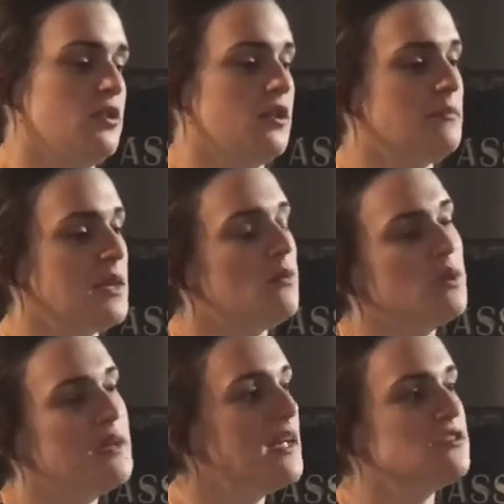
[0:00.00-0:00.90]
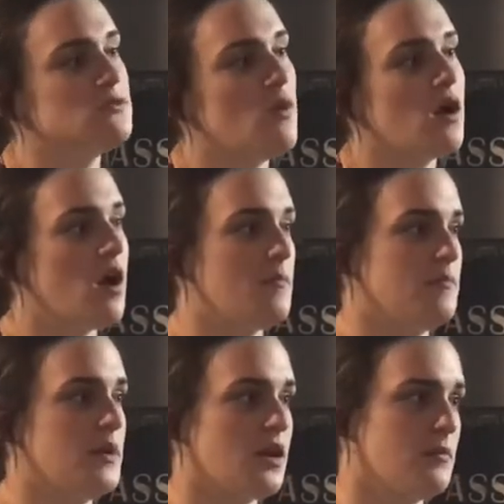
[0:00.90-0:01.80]
And I'm like, well, you can't just walk up
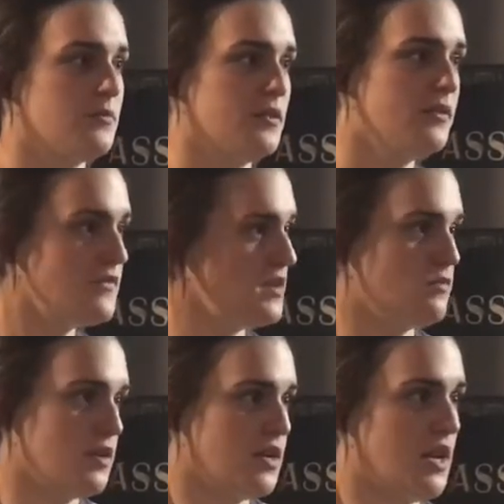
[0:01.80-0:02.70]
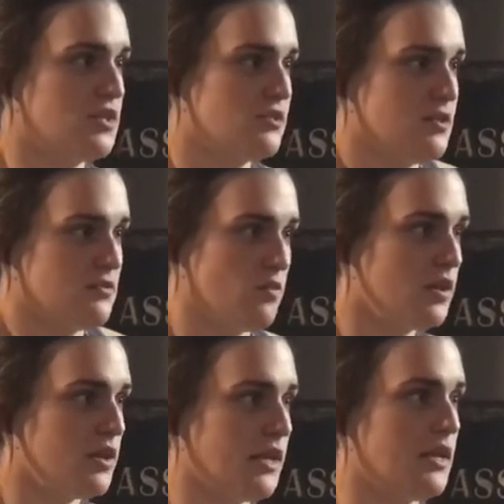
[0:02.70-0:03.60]
and pick up 350 one day. It just doesn't
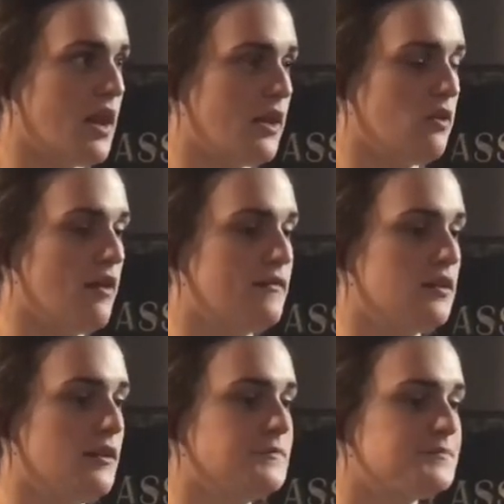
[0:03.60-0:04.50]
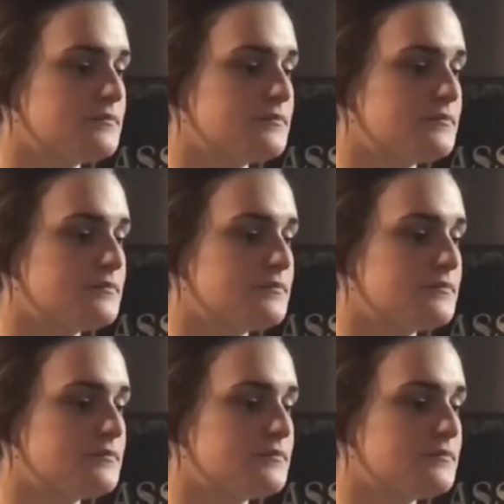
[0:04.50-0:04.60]
work like that. You have to,